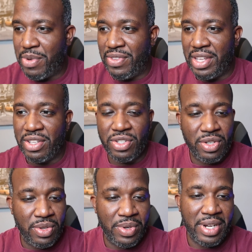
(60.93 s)
if they
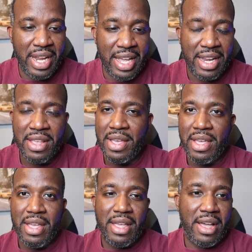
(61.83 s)
should do it or not.
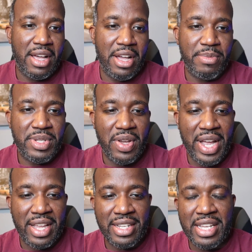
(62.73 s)
So
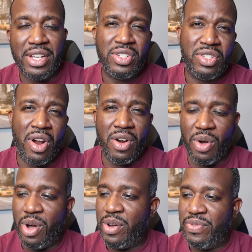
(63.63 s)
I guess I'll start
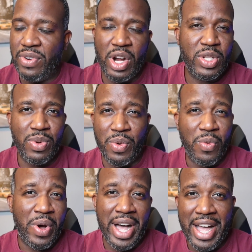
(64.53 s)
off first with
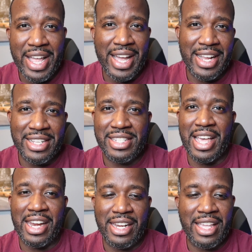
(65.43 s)
why I
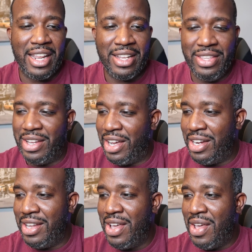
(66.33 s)
decided to get it
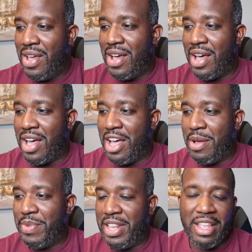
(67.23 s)
done.
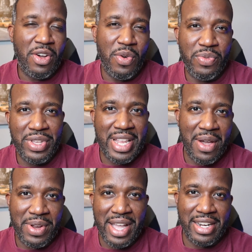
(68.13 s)
And then hopefully that
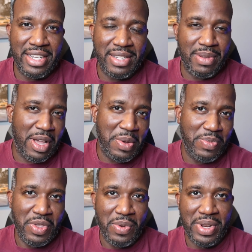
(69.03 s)
will kind of
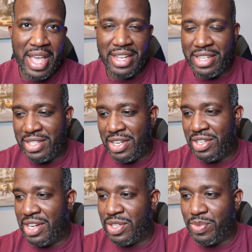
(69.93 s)
help you in that
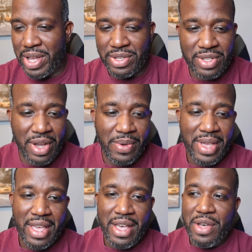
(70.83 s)
decision as well. So
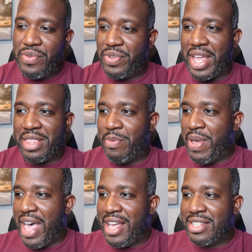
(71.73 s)
for like the
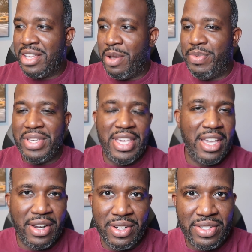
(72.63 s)
past couple
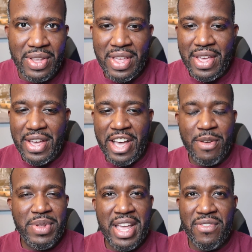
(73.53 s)
years,
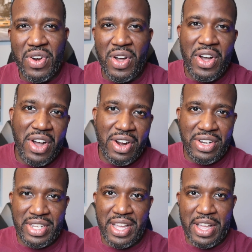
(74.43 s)
I've been having a
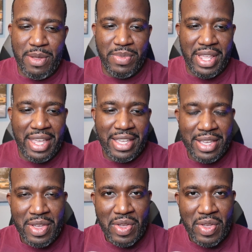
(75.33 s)
hard time like